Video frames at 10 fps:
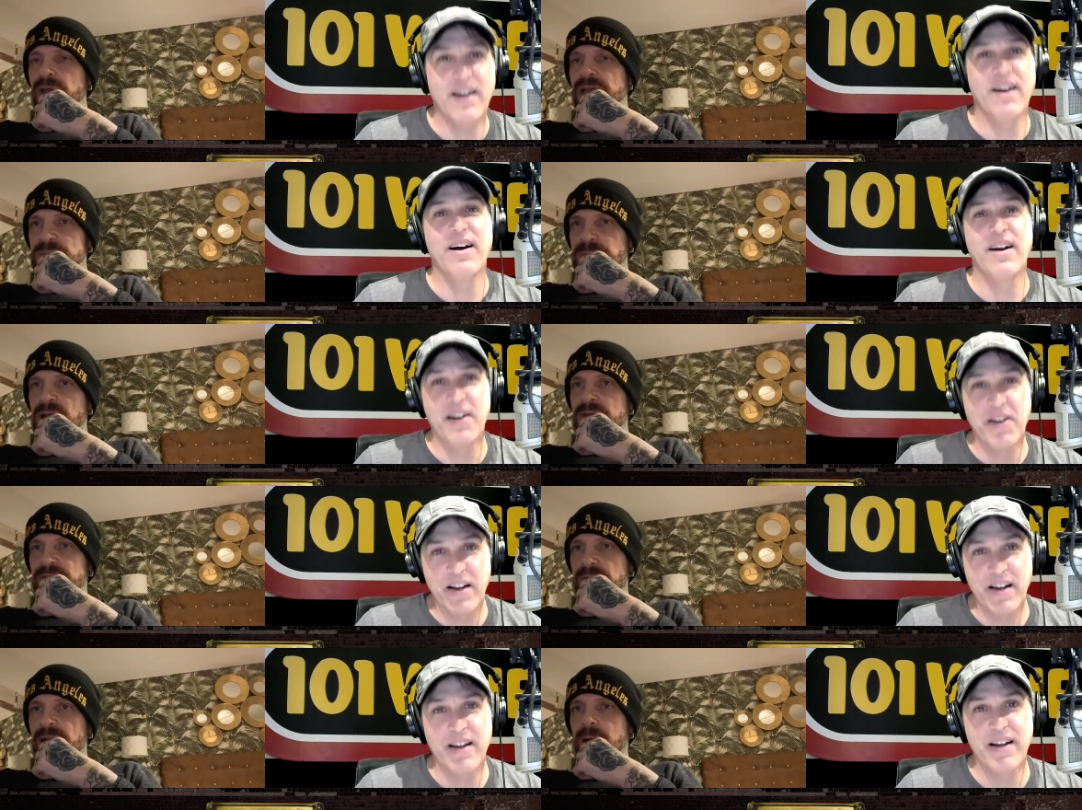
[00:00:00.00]
Speaker 1: got his band,
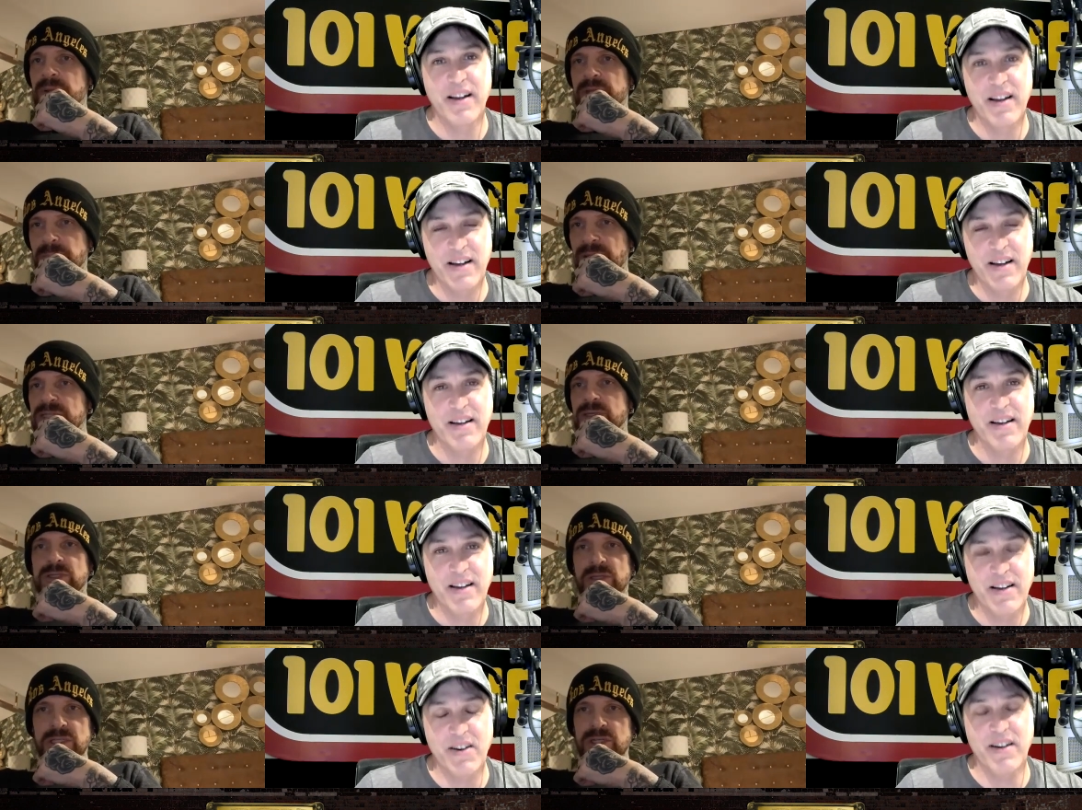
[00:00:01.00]
Phil Campbell and the Bastard
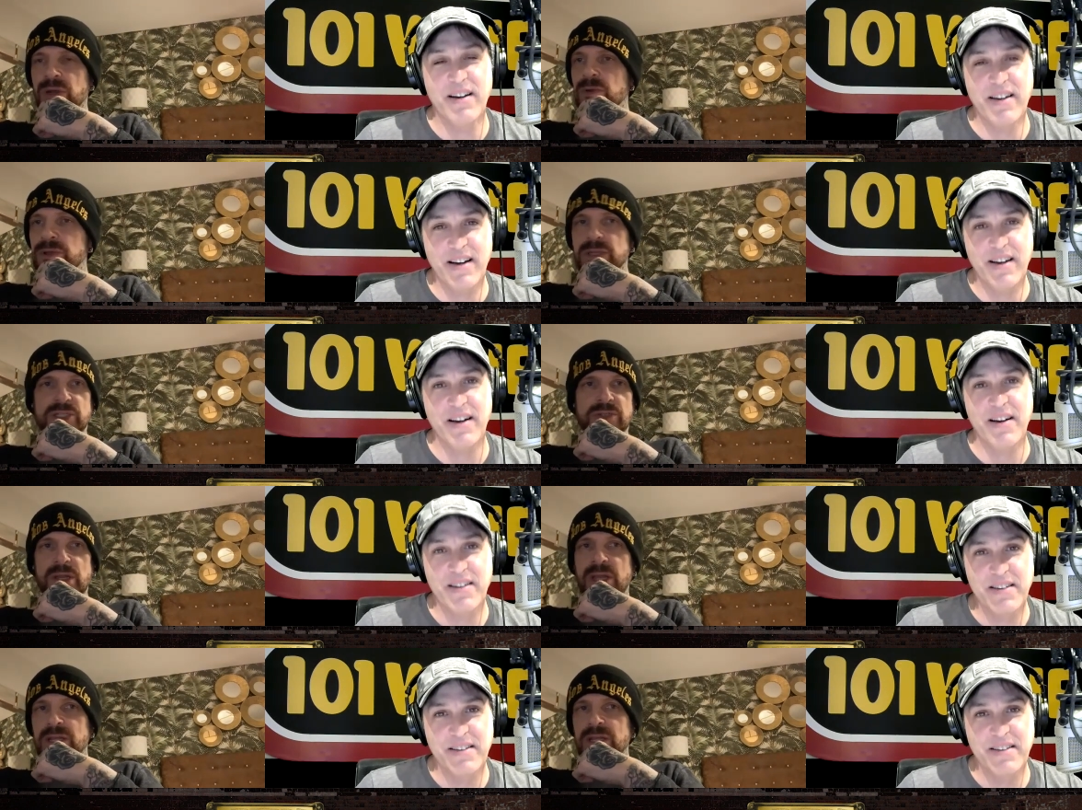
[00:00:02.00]
Sons, are out with yeah. us.